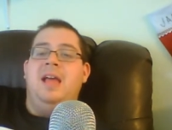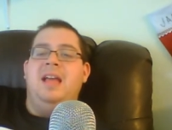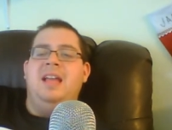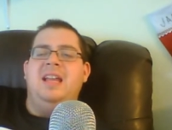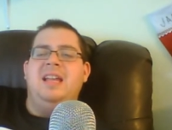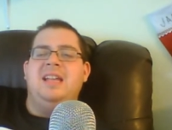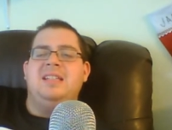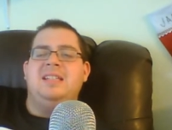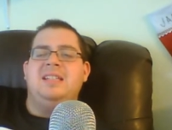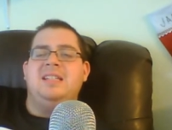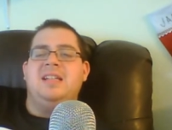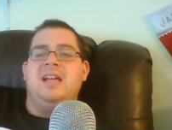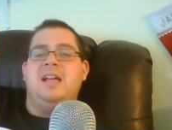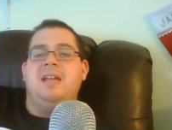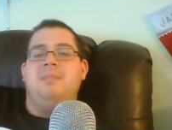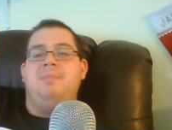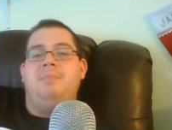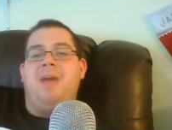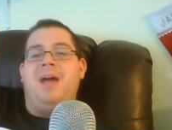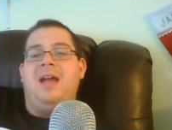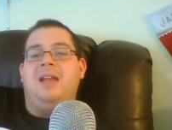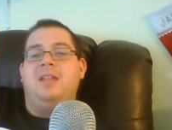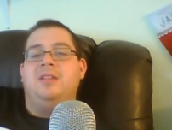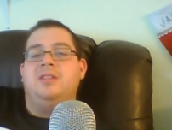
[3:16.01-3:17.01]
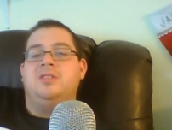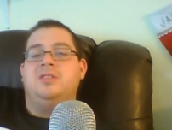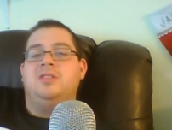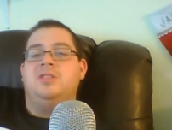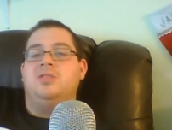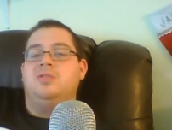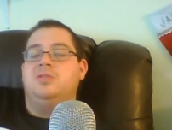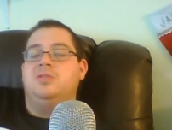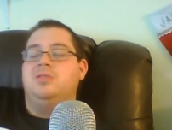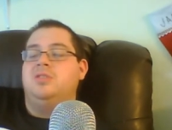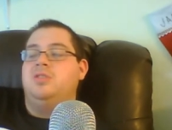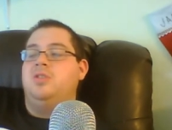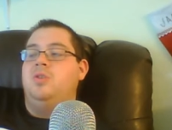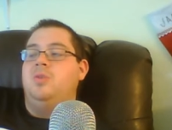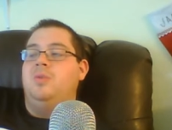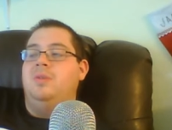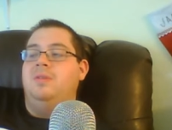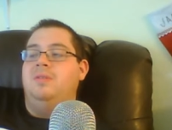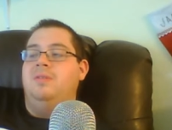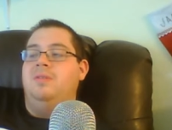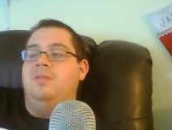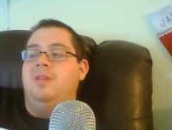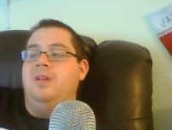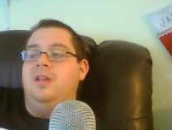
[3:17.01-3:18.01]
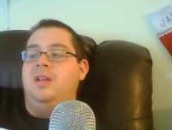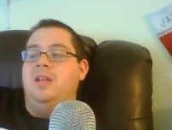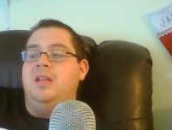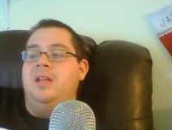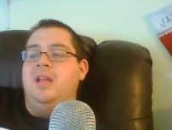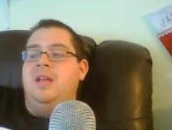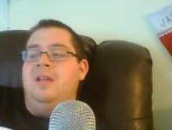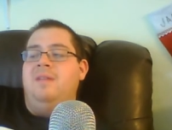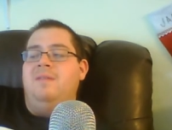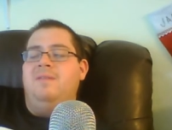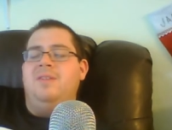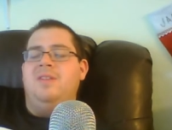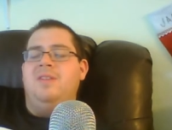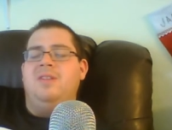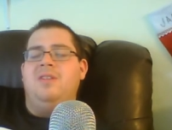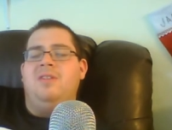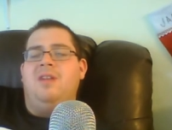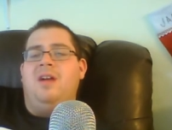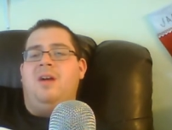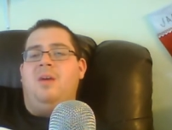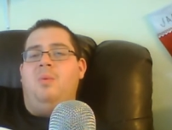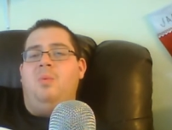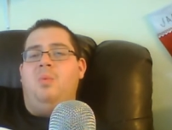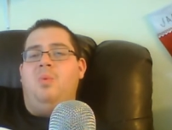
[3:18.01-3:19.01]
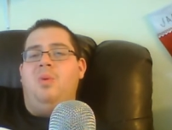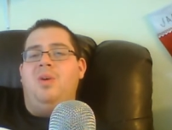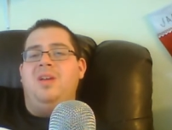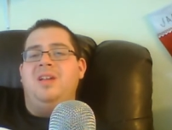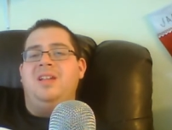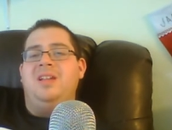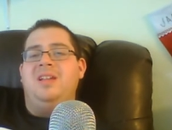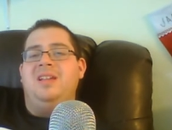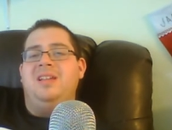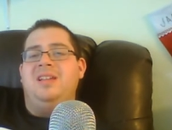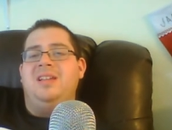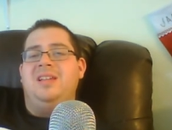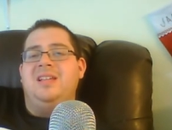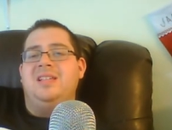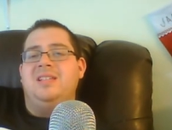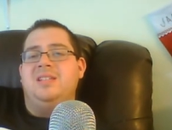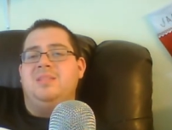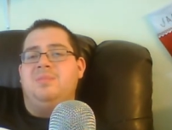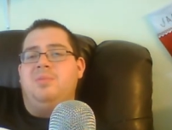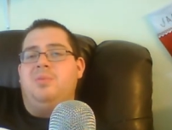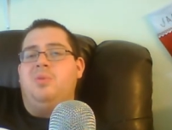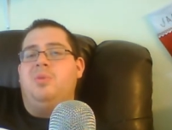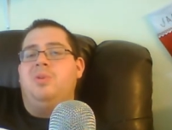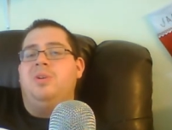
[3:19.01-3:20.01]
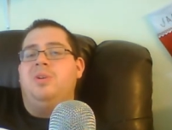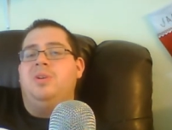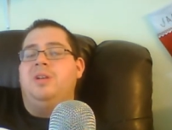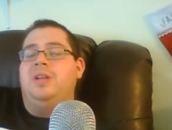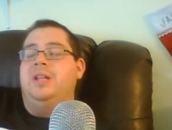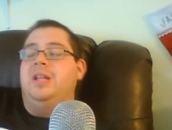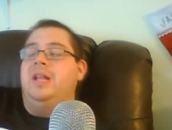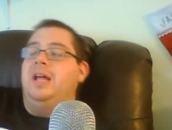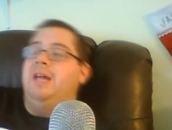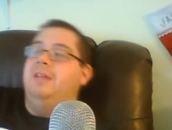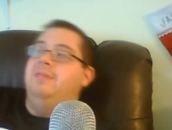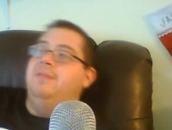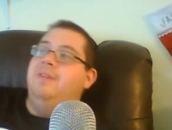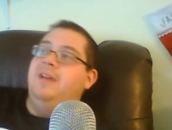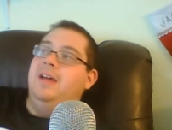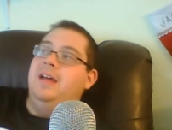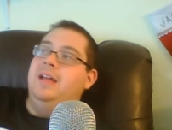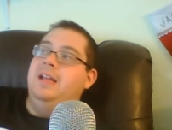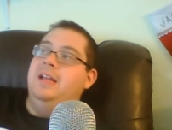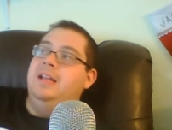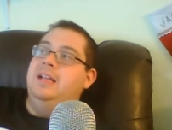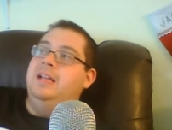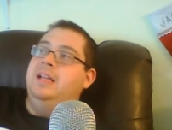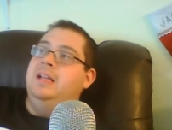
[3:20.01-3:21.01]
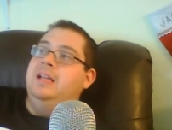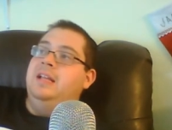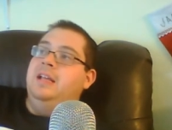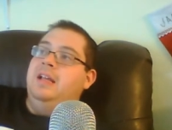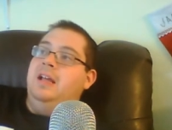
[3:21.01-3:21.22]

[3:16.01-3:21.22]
and he has to kind of balance those two and, and figure out what is important in life. And